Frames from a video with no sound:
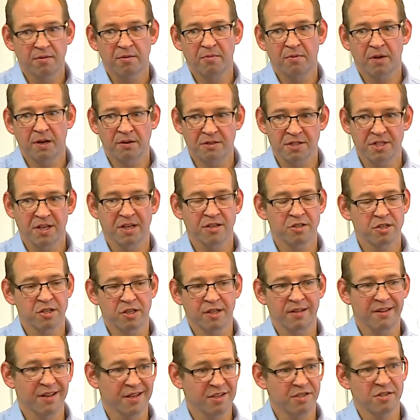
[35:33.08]
Whereas
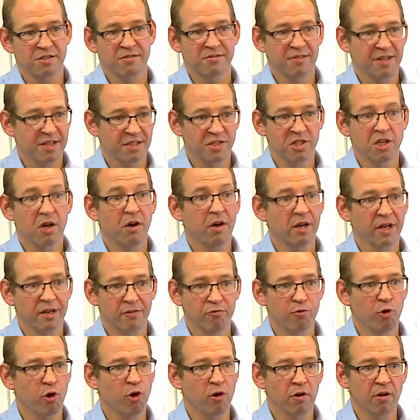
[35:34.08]
actually that's entirely
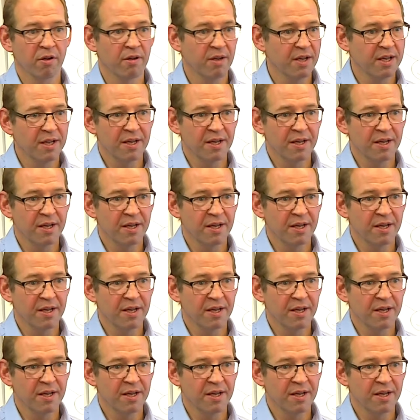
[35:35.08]
wrong.